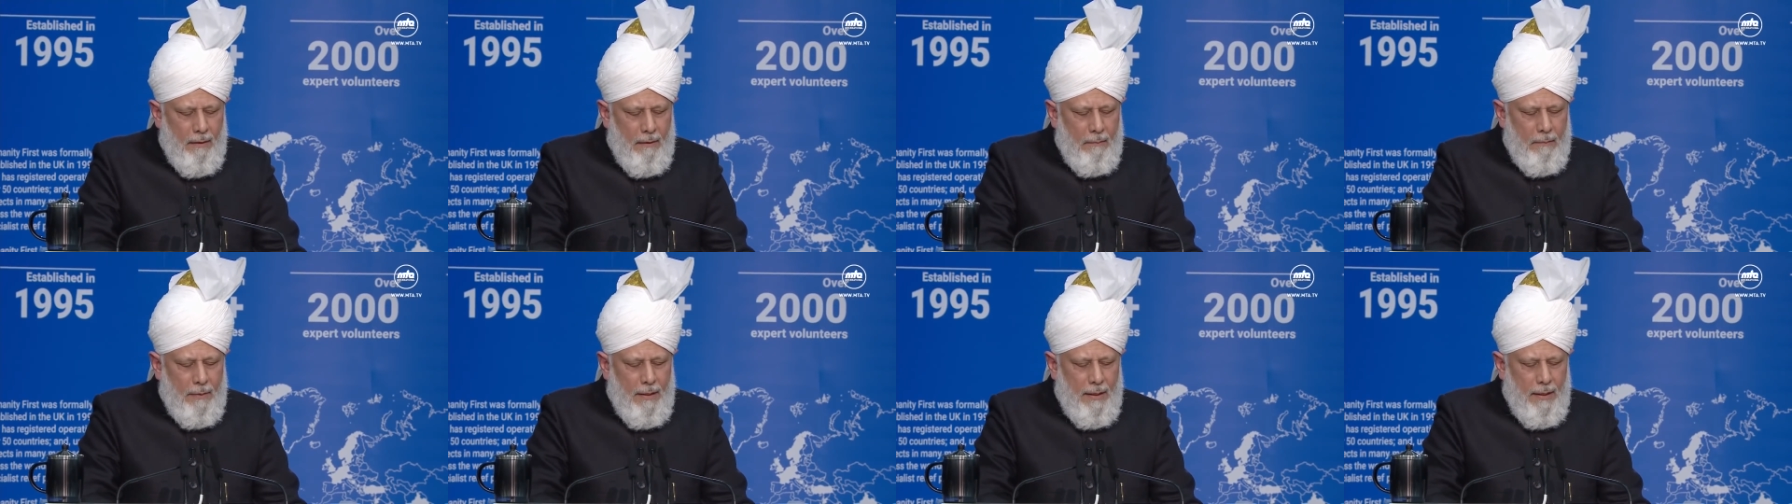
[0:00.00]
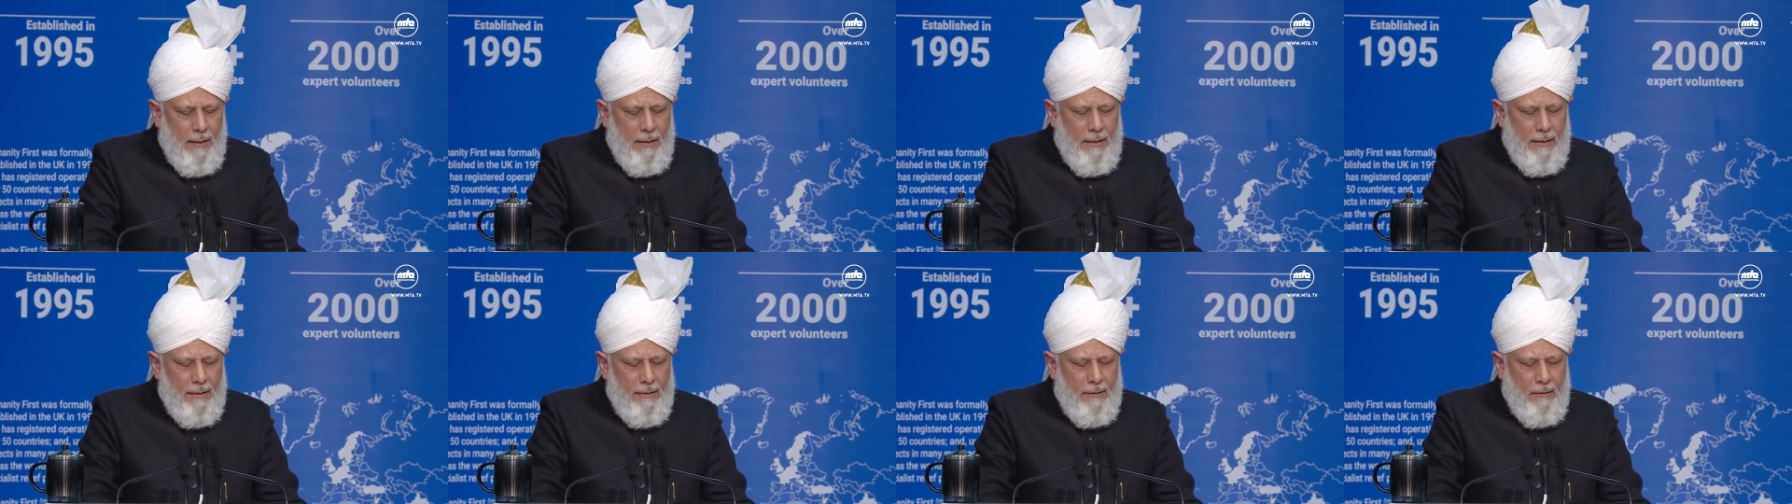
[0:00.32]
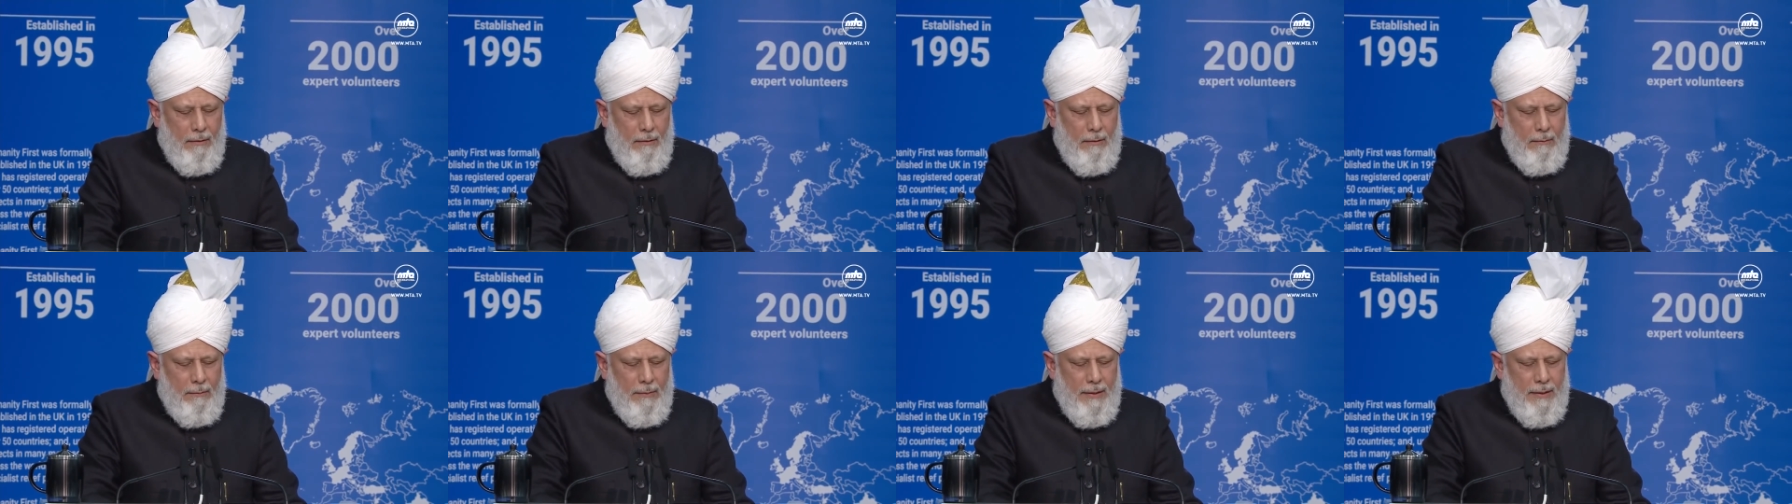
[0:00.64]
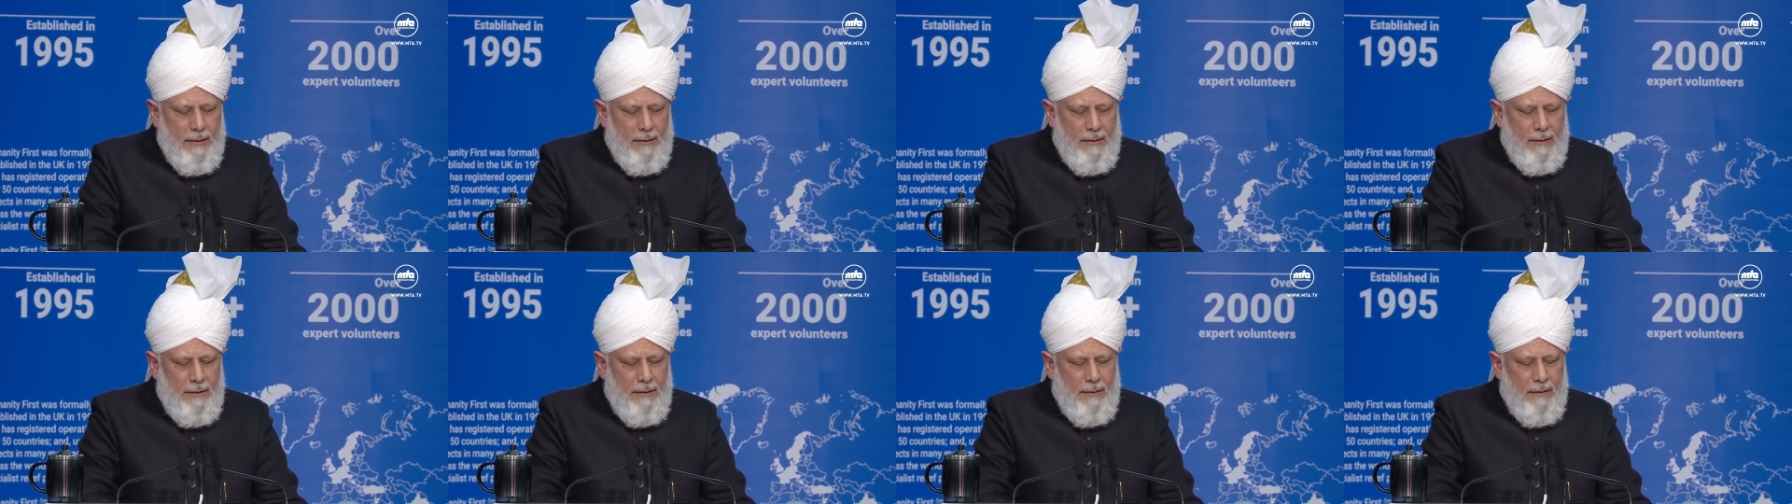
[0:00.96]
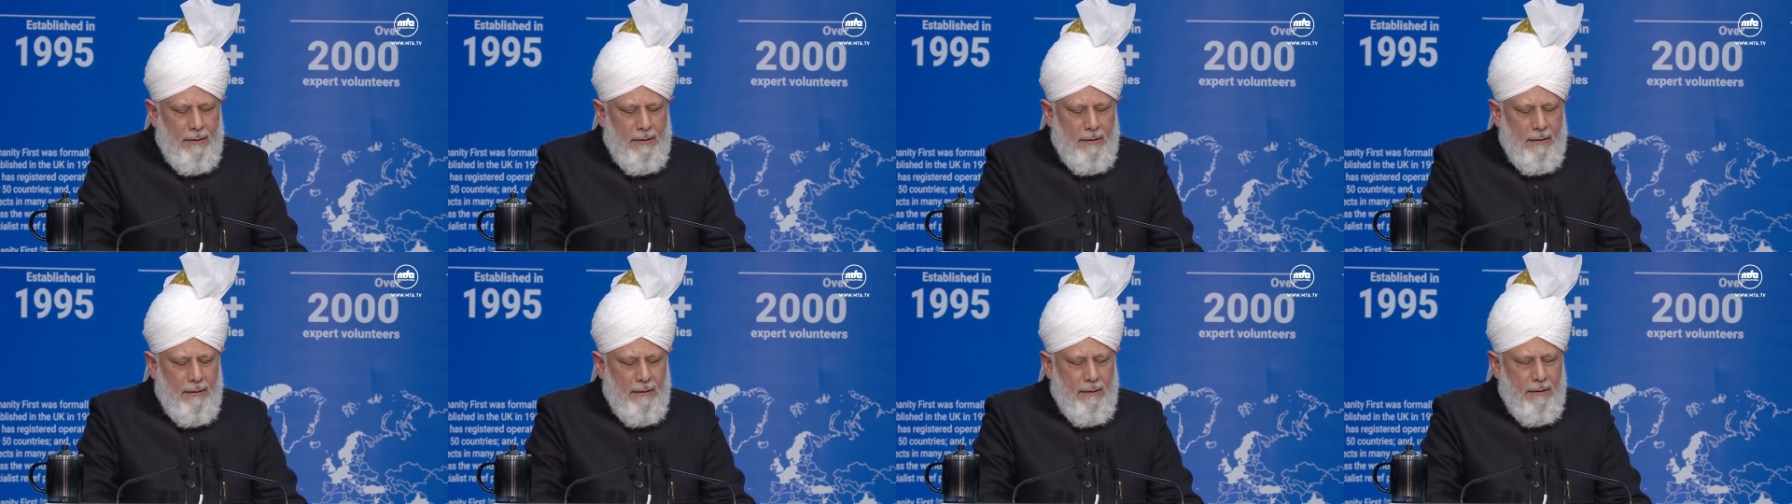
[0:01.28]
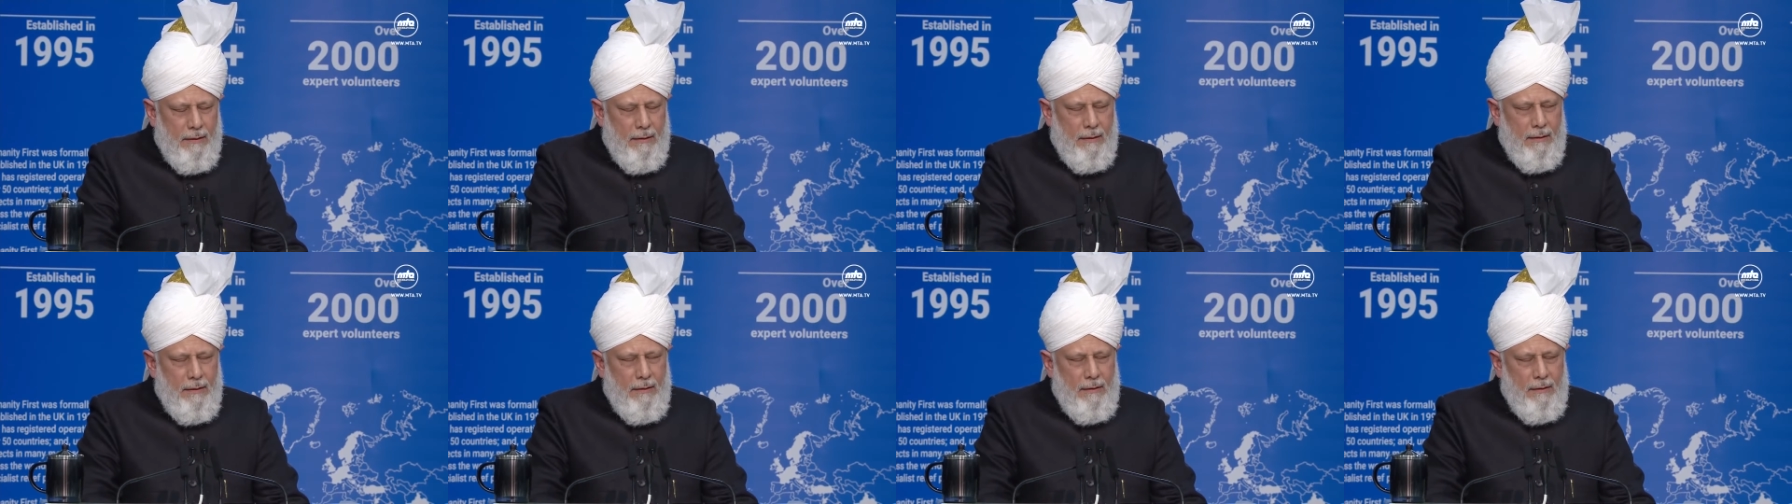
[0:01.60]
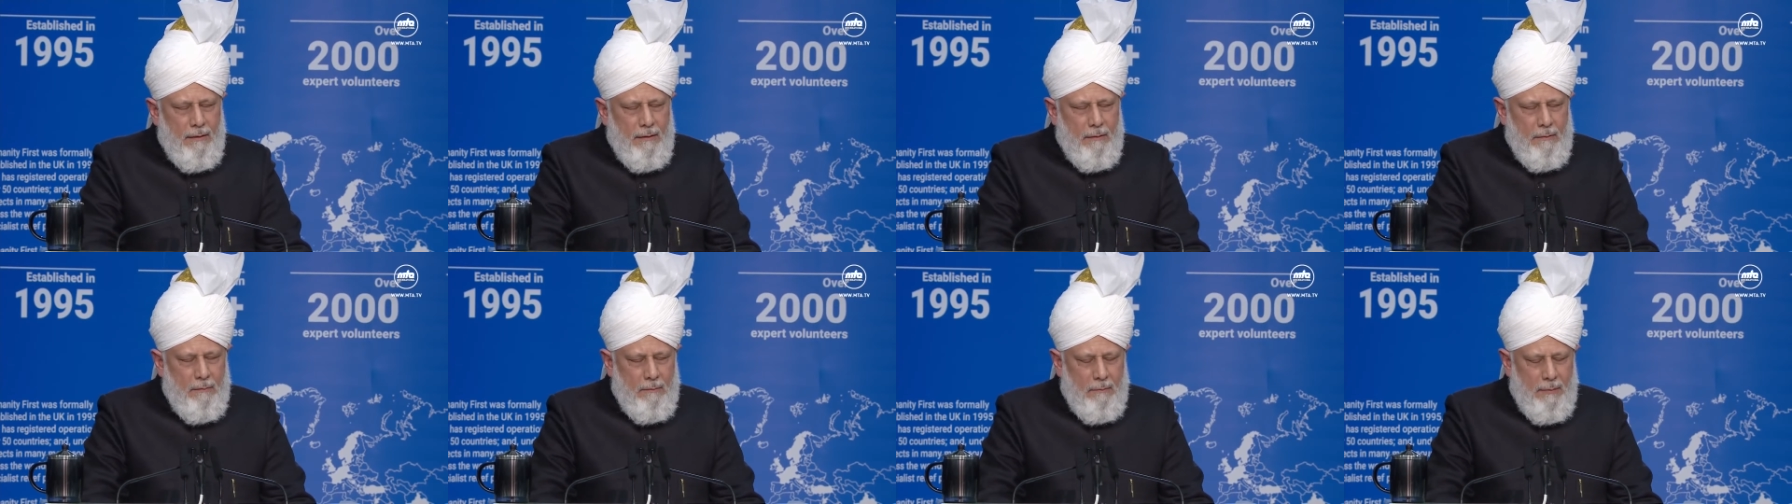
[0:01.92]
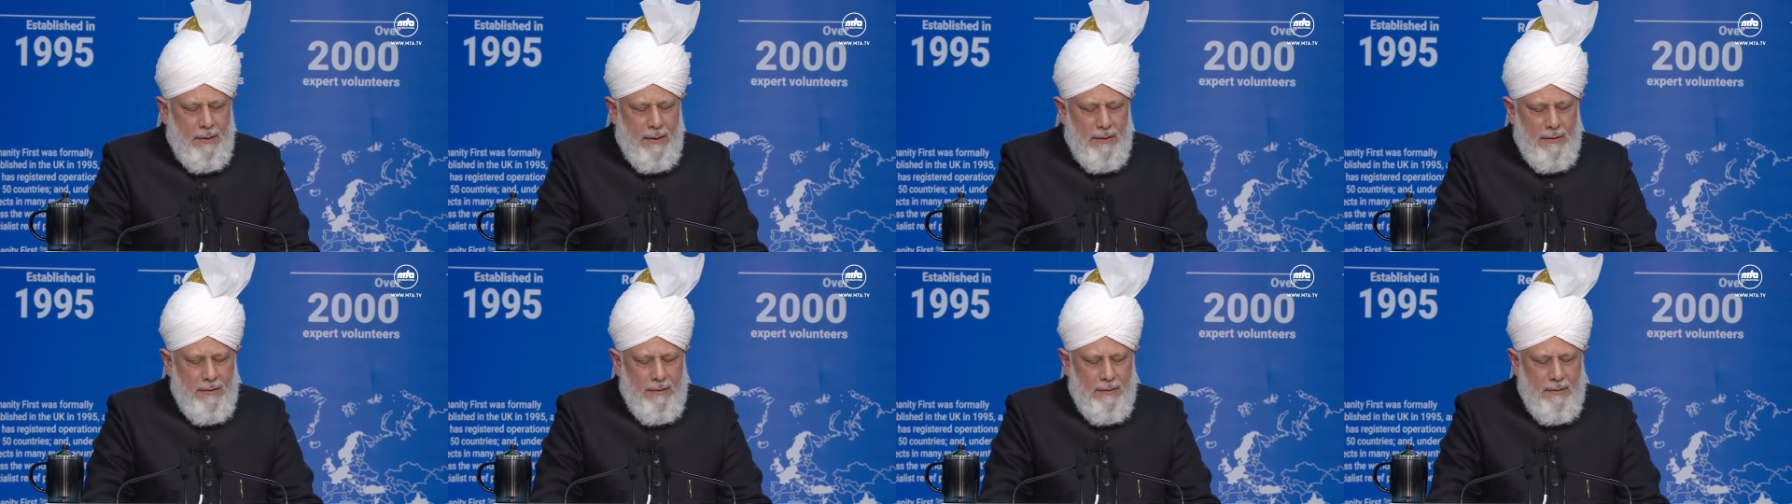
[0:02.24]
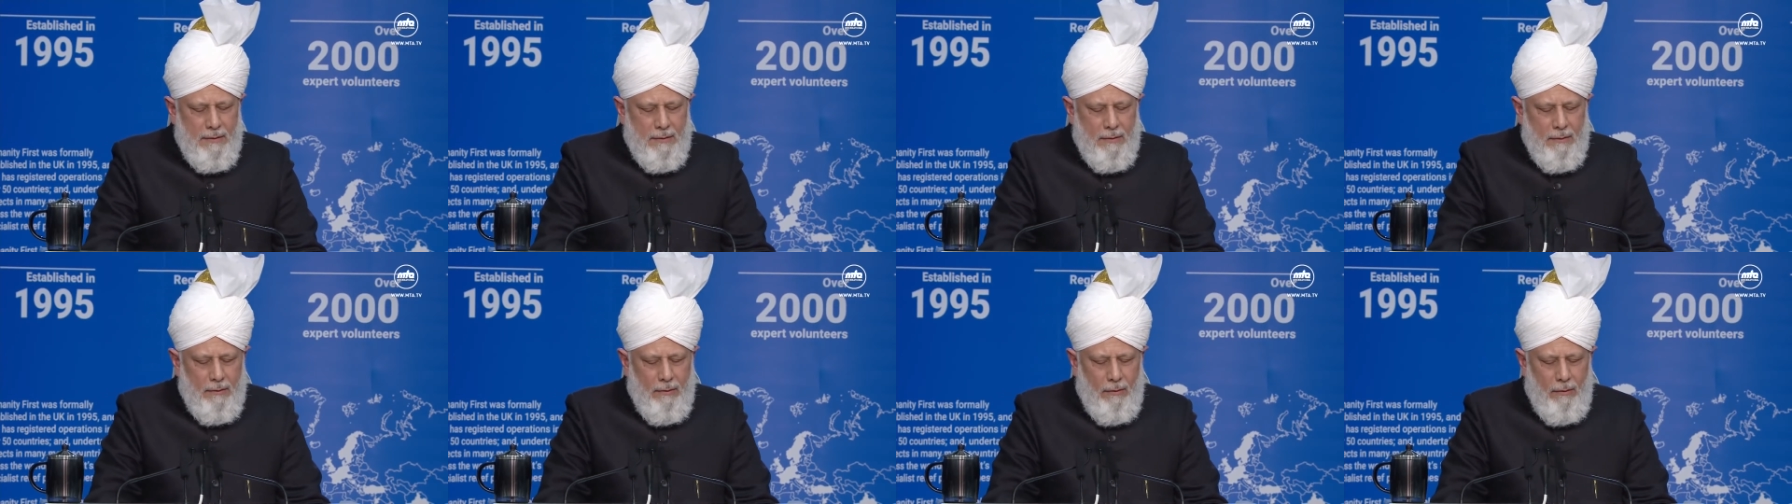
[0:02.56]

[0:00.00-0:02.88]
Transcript: May Allah the Almighty bless